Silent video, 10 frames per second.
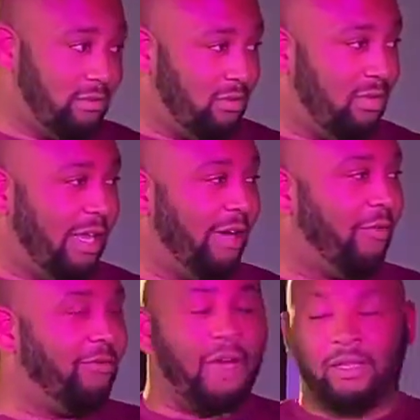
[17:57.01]
that every
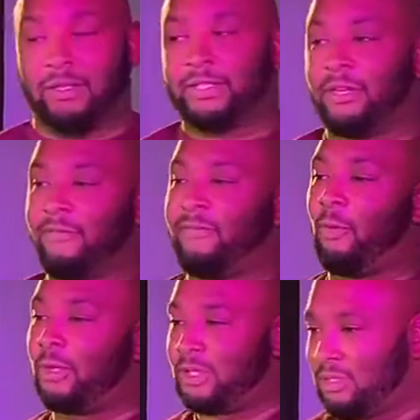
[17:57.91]
volunteer
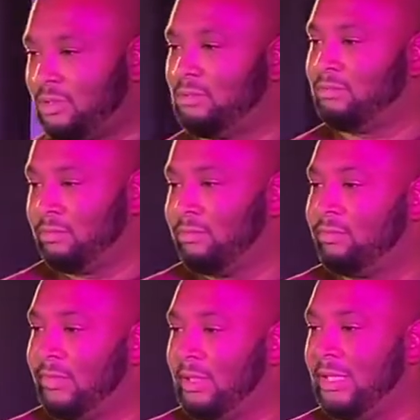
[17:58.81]
force
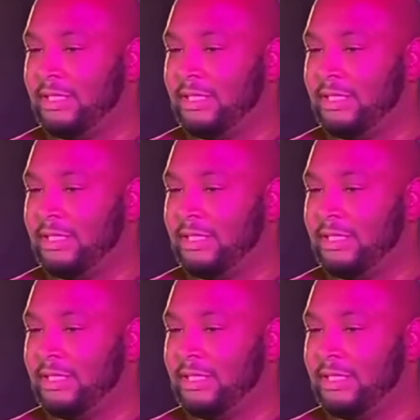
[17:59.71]
is